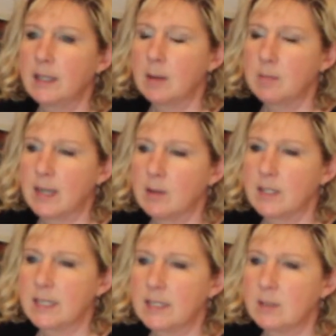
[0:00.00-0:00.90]
comes out
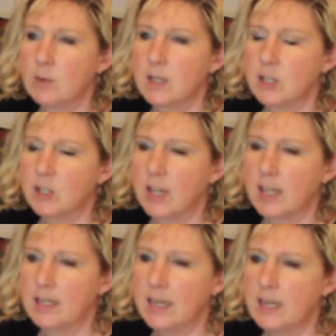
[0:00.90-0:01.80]
in Swedish
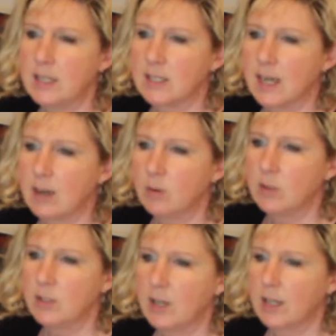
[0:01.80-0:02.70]
and Danish
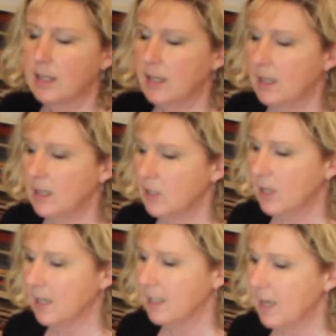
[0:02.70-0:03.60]
language, not in English
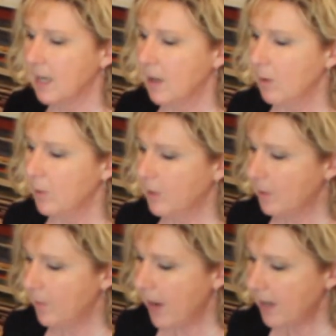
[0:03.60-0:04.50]
yet. But at the
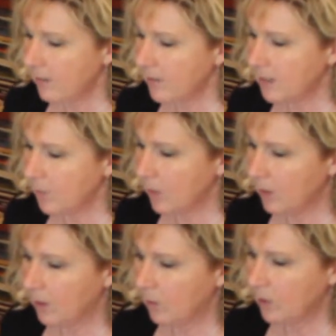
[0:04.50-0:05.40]
back of this
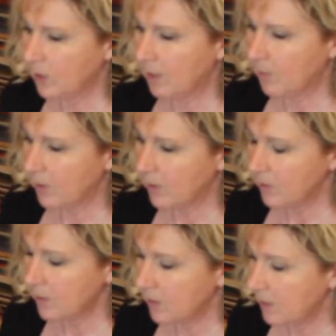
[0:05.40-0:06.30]
book, which I
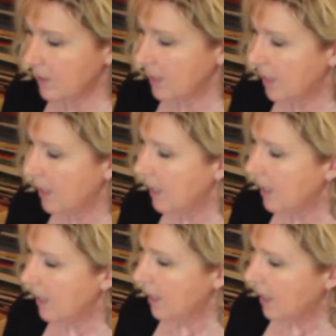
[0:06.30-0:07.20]
produced,
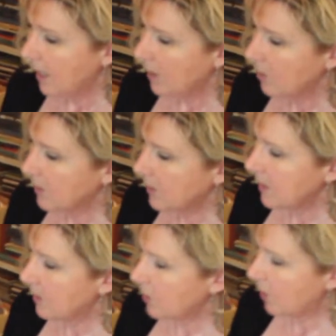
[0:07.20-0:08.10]
you'll see
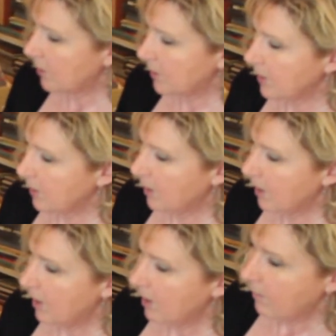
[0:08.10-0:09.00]
a chart here
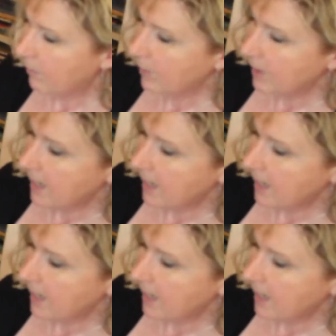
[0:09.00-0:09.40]
for the